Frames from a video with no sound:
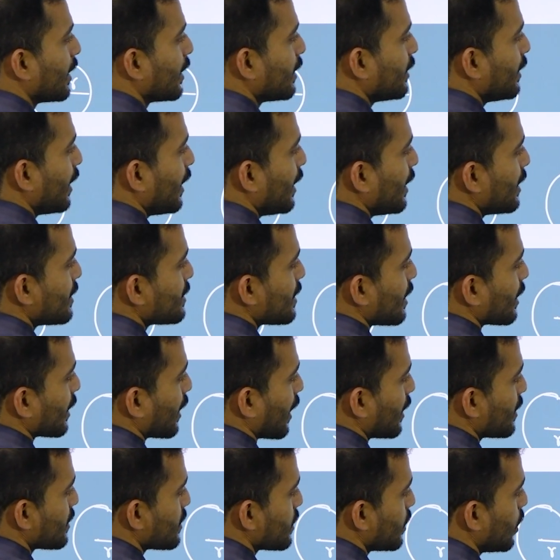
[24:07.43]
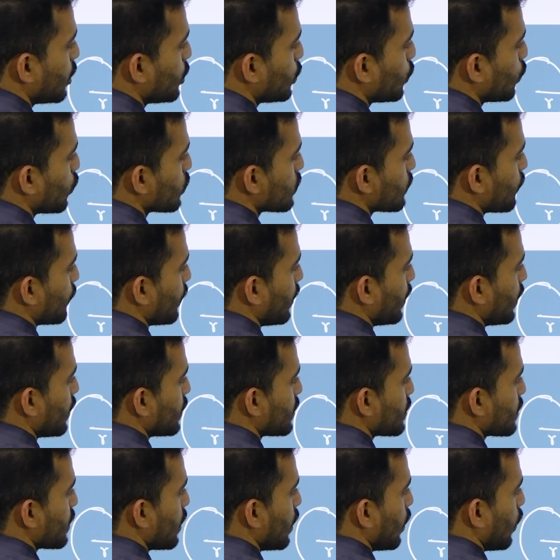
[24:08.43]
then listen, consider two
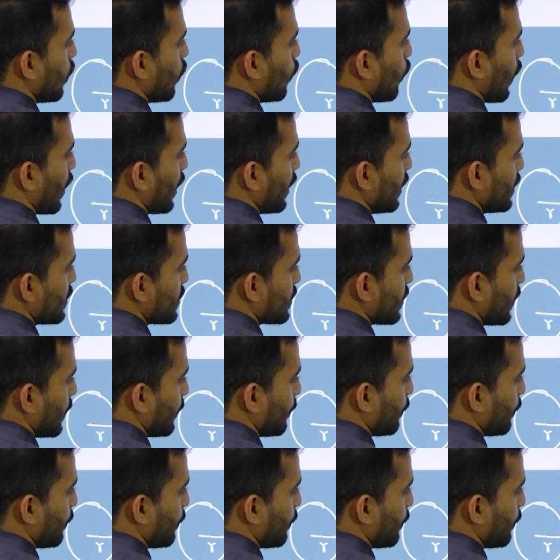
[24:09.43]
spheres. One is